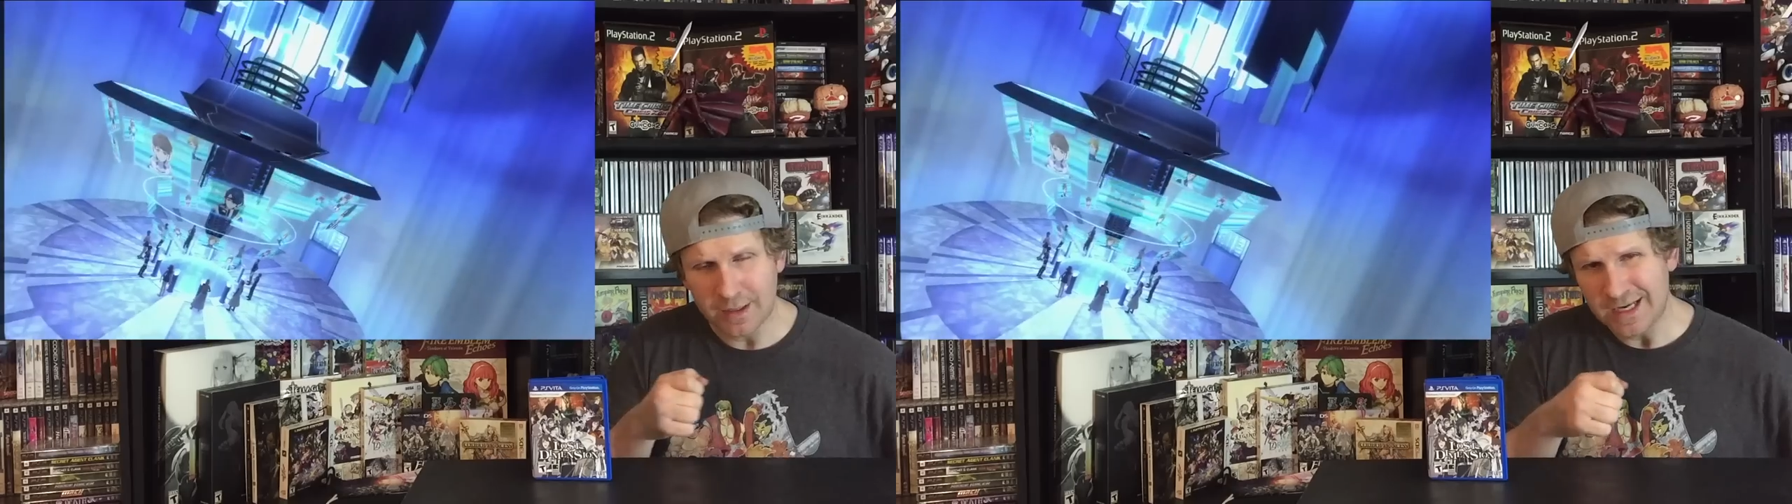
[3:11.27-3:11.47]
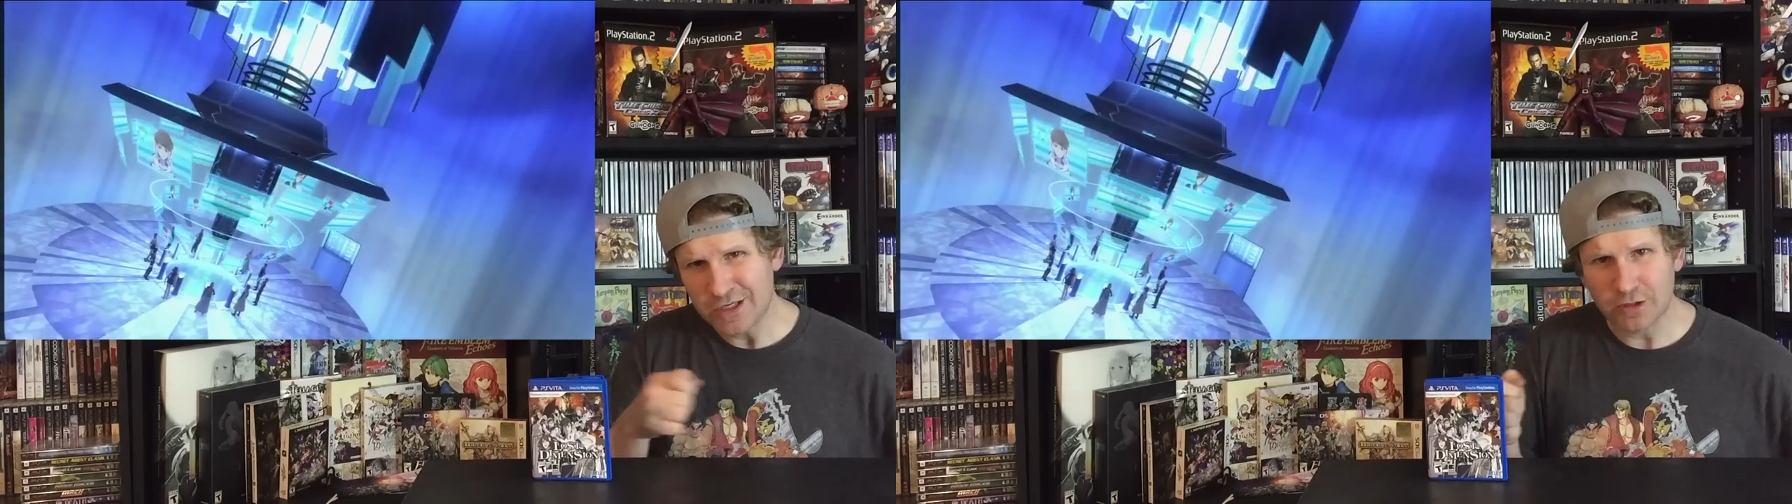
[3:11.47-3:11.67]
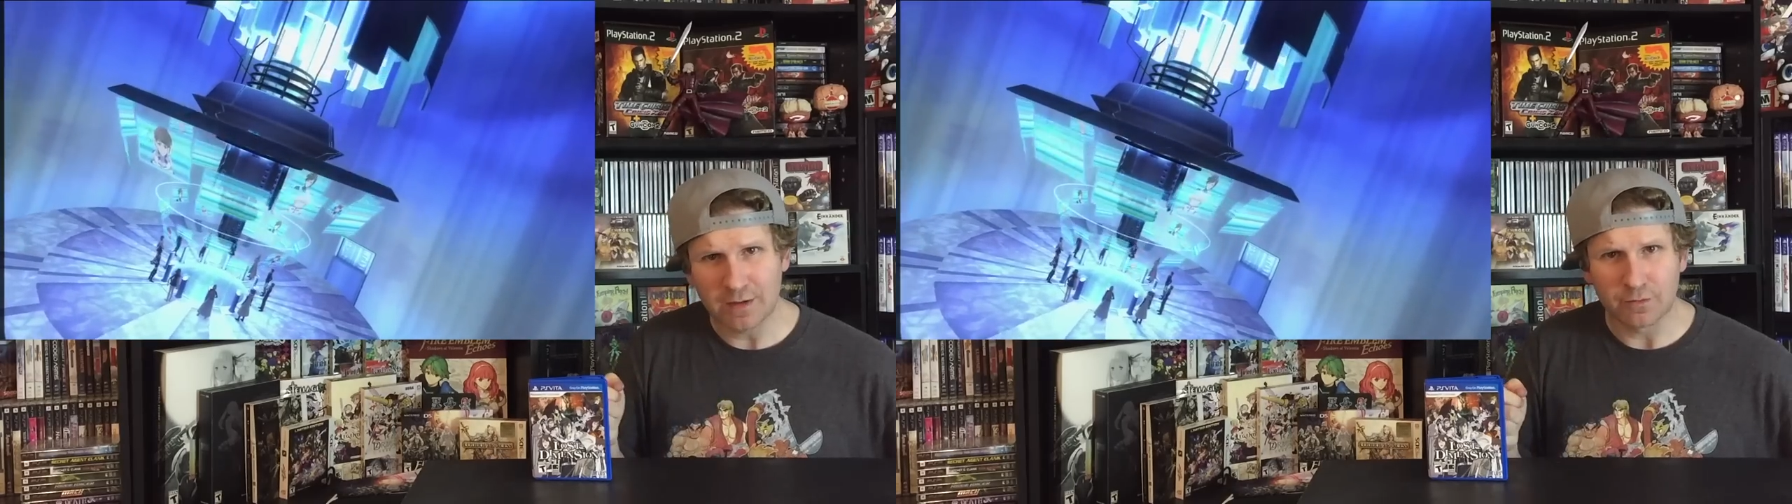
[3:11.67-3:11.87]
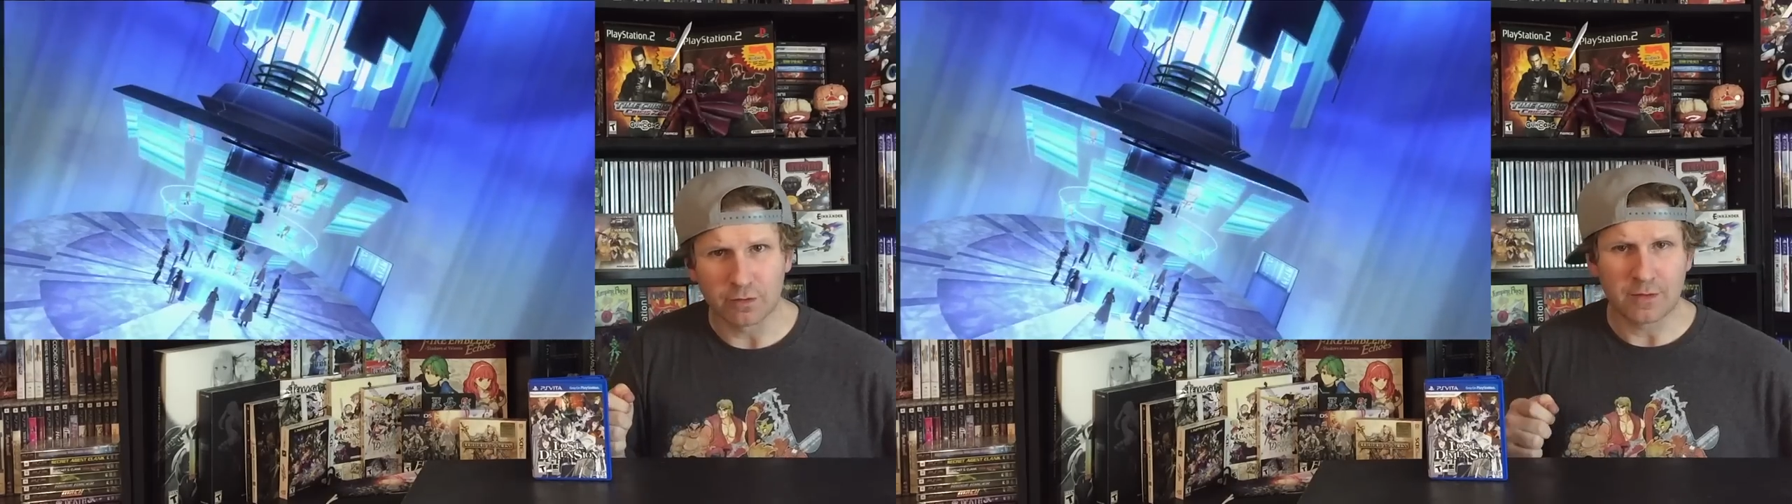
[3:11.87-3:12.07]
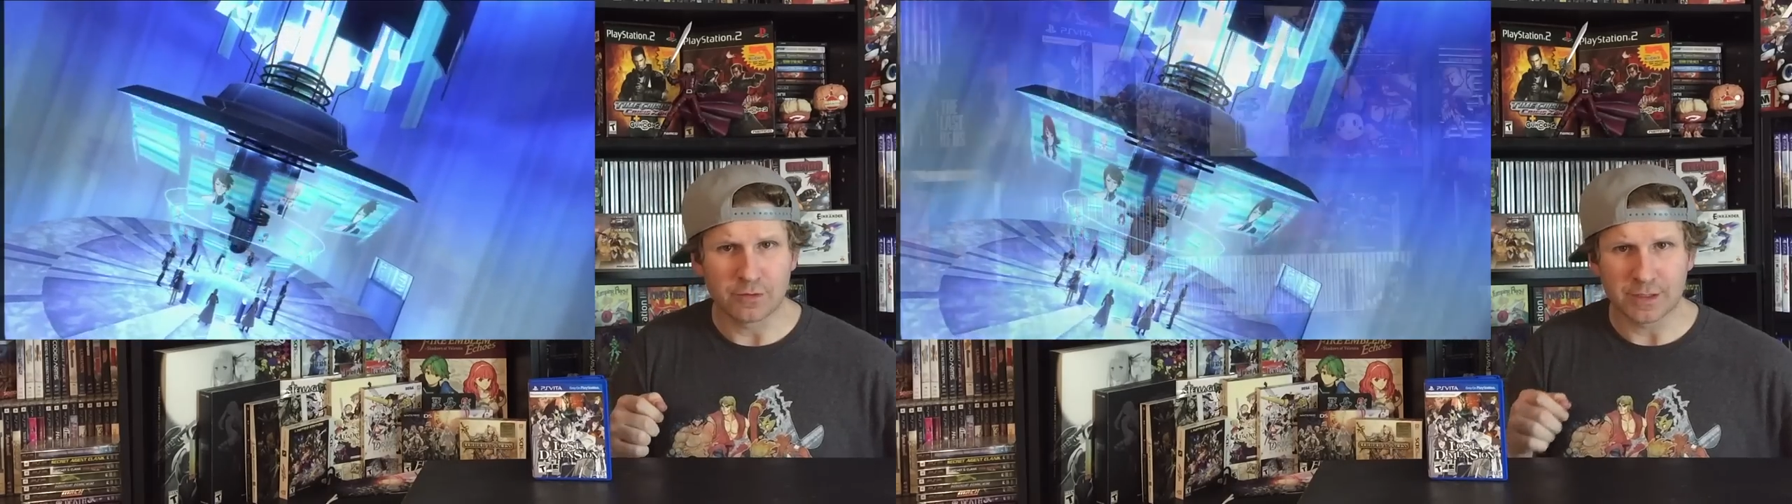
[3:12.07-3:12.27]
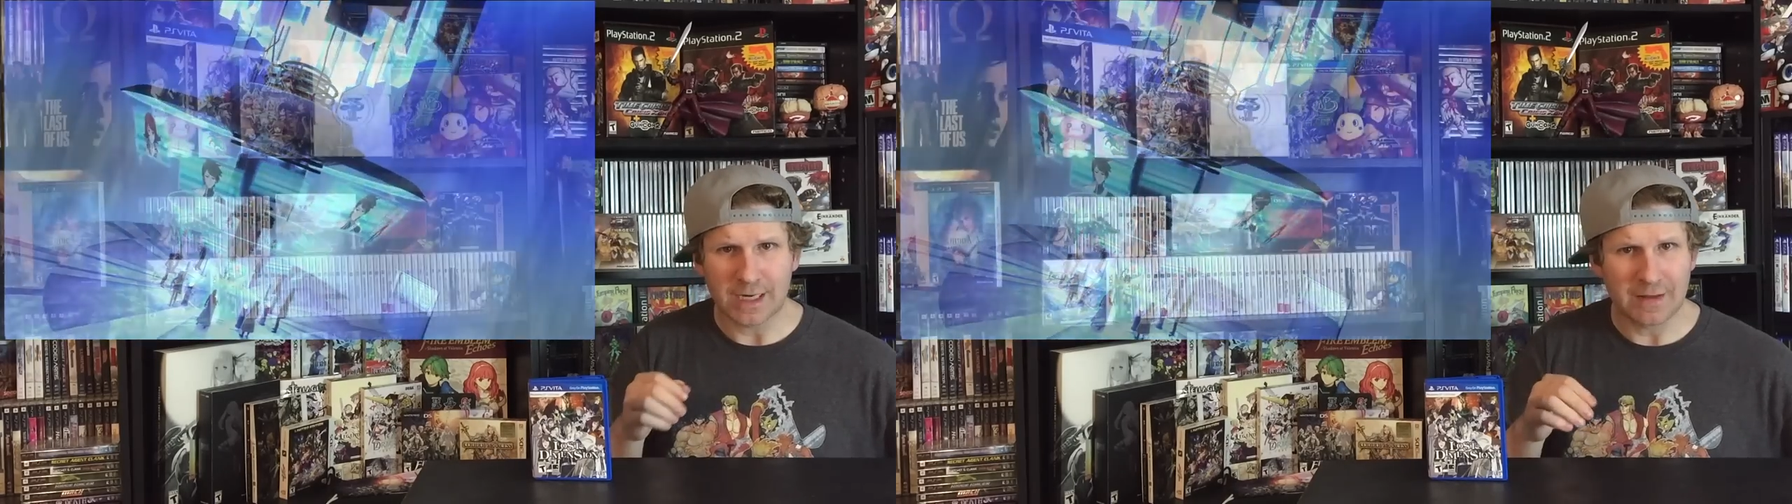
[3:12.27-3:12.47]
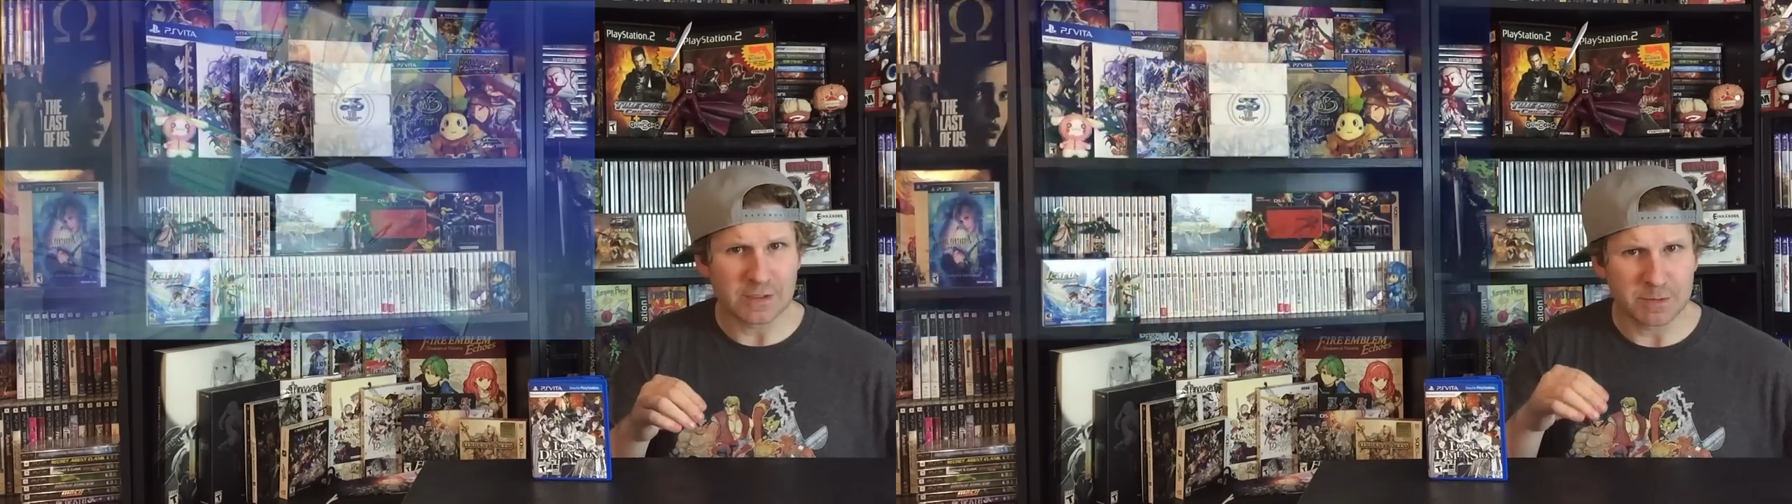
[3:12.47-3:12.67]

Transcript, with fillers: each level. And there's a guy that's